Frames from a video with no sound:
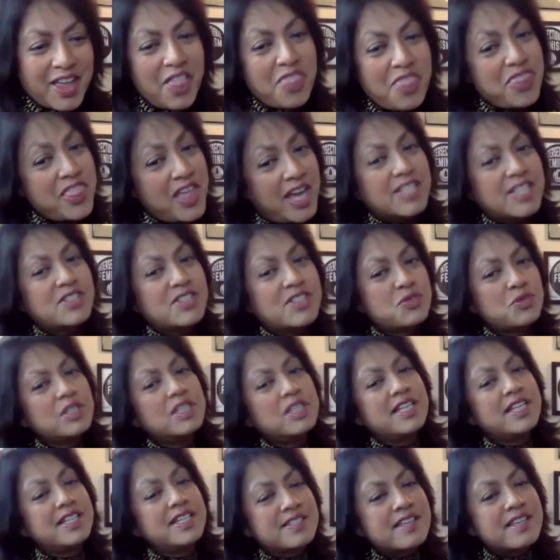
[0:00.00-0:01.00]
that's
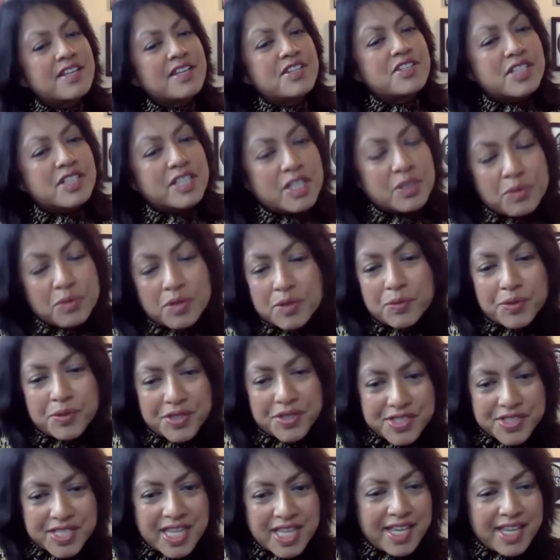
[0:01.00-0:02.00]
really essentially what we're
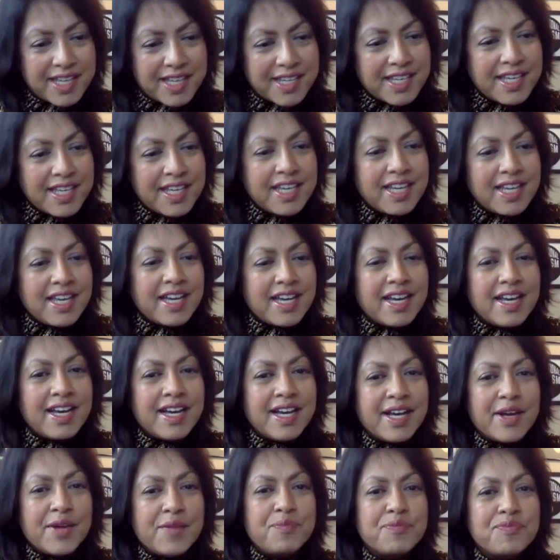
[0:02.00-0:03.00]
saying.
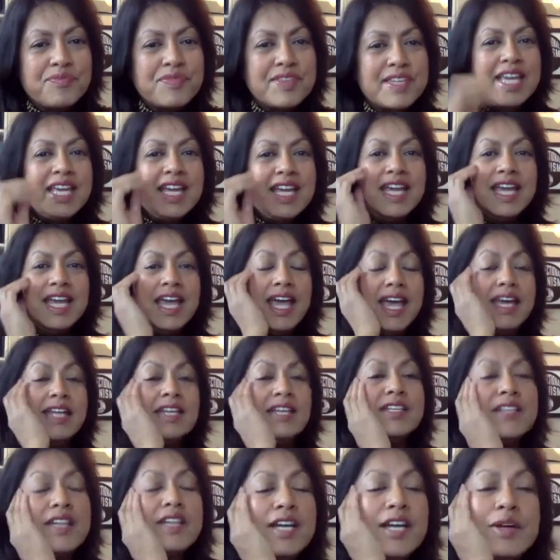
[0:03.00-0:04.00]
I'll
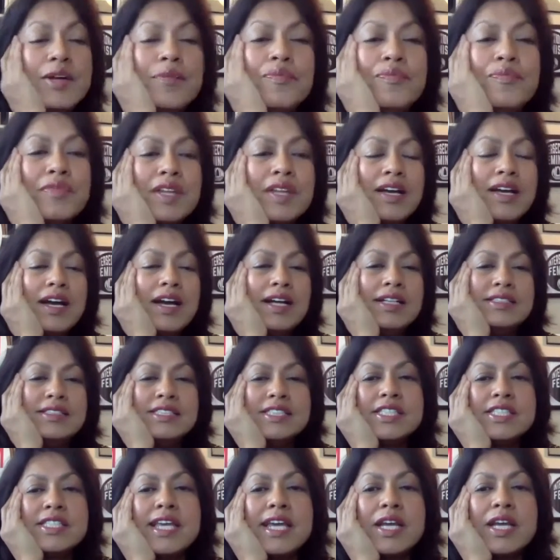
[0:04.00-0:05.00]

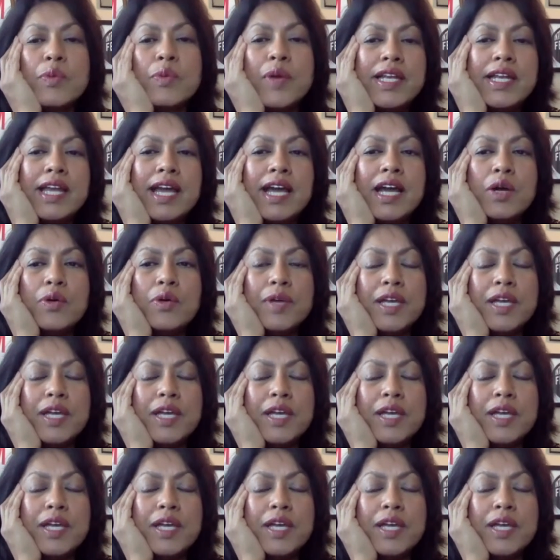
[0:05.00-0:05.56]
just segue now